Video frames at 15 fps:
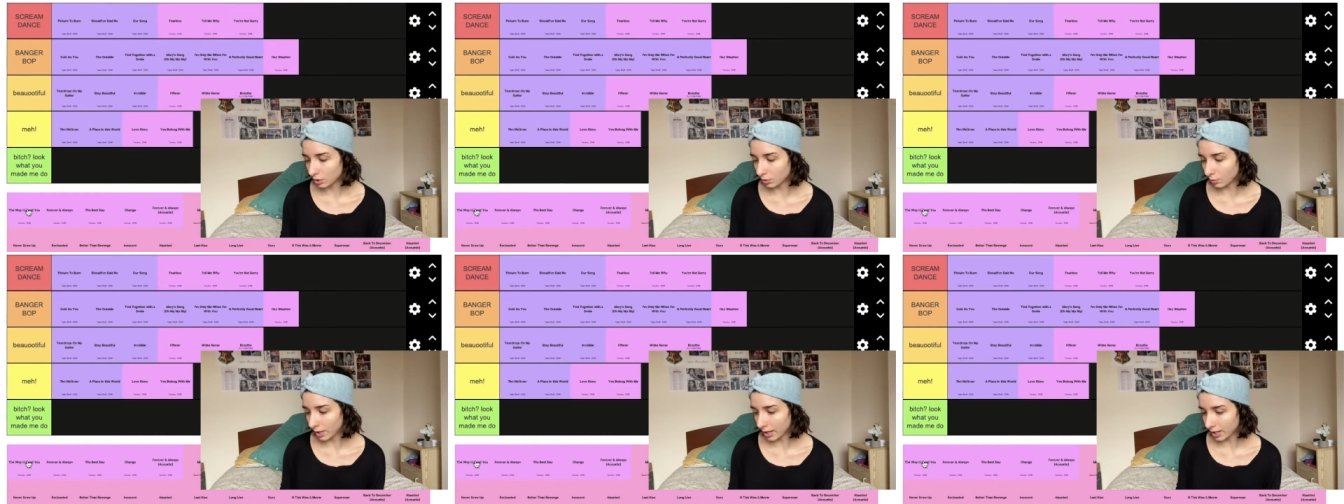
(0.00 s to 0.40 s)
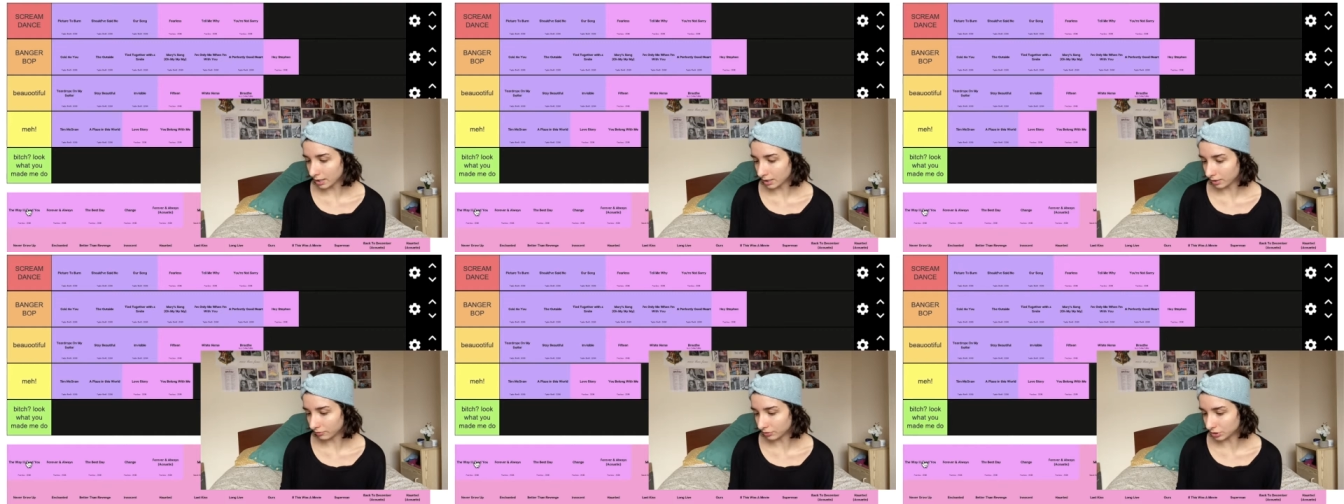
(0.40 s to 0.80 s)
The Way I
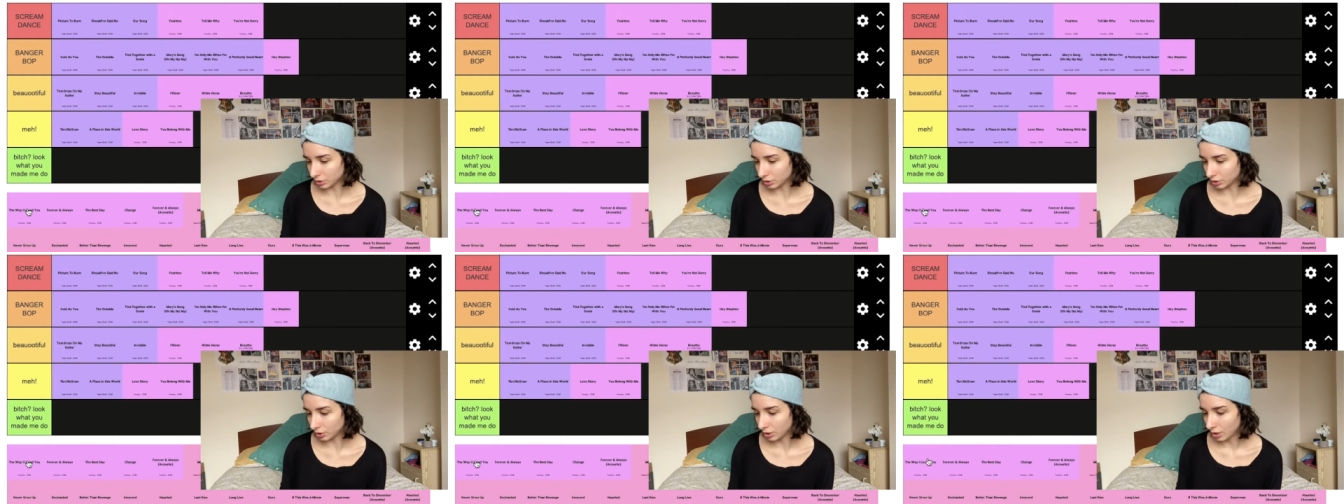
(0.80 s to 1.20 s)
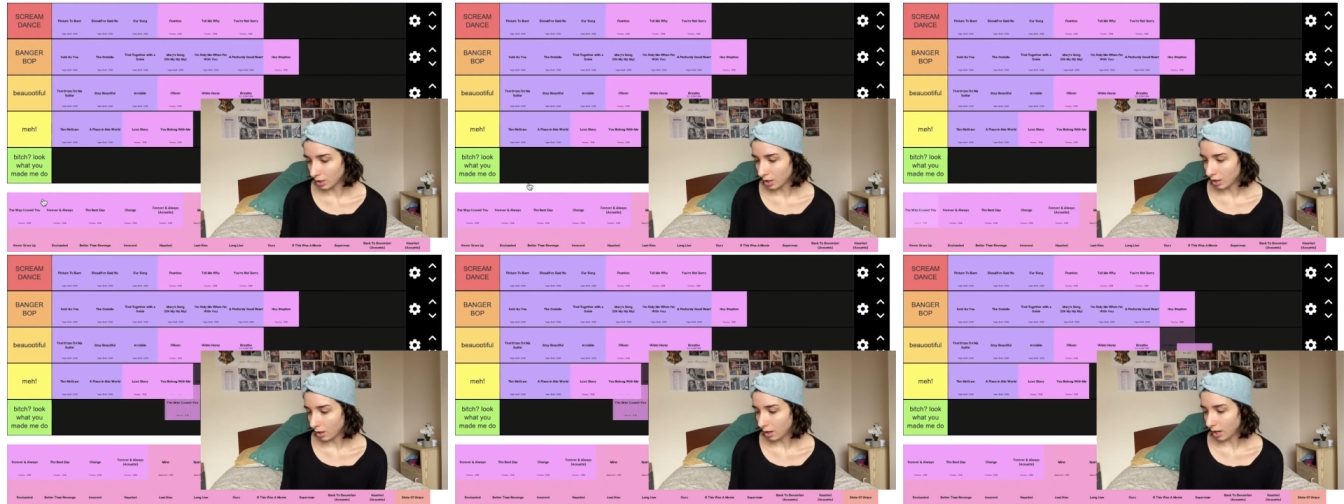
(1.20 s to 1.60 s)
Loved You,
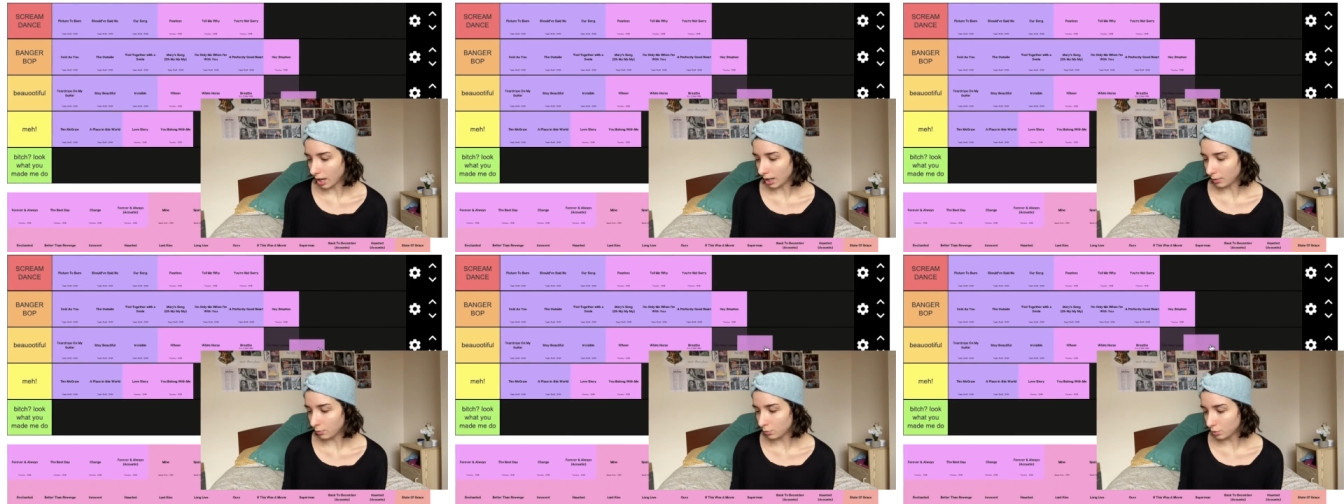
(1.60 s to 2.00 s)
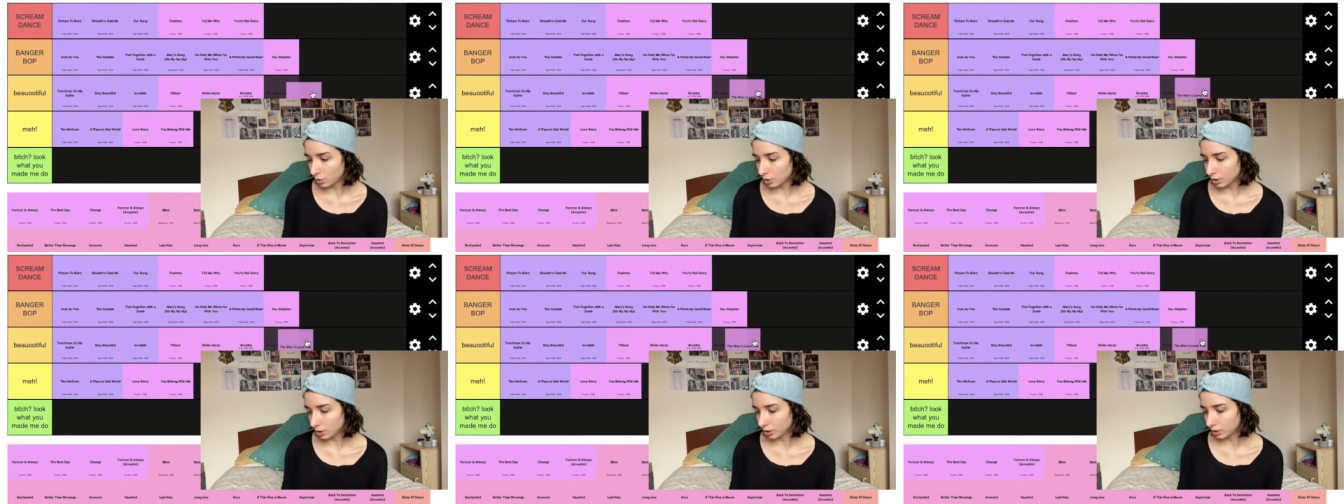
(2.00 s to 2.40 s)
I would...